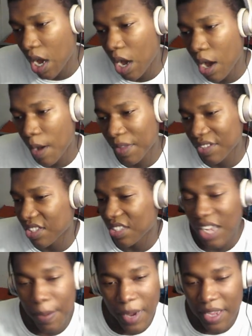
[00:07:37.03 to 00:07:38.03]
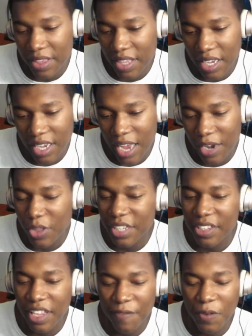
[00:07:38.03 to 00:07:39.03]
That's just not my thing. I know
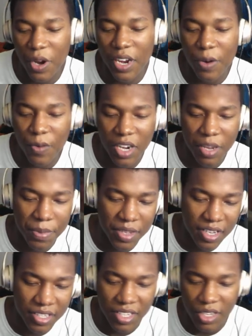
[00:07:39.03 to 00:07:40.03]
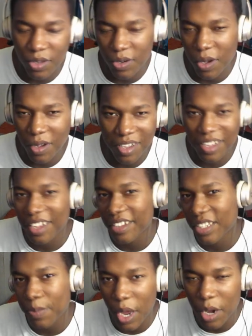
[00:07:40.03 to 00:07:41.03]
that's like very ironic because like, you
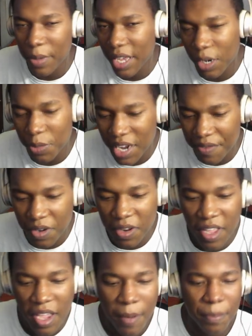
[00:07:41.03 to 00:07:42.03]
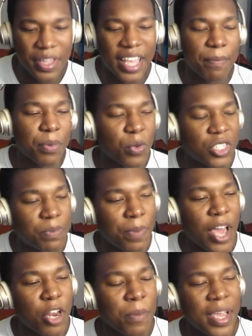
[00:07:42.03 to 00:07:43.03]
know, Spider-Man or whatever, but like, bro,
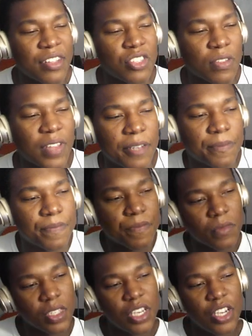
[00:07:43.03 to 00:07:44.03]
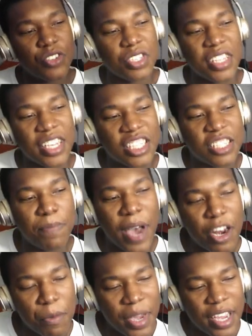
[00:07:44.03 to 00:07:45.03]
Spider-Man's like, here's the thing.
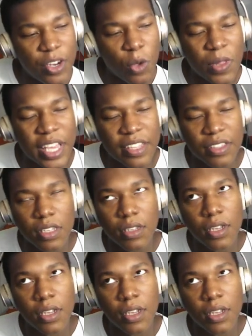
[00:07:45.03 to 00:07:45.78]
Spider-Man don't like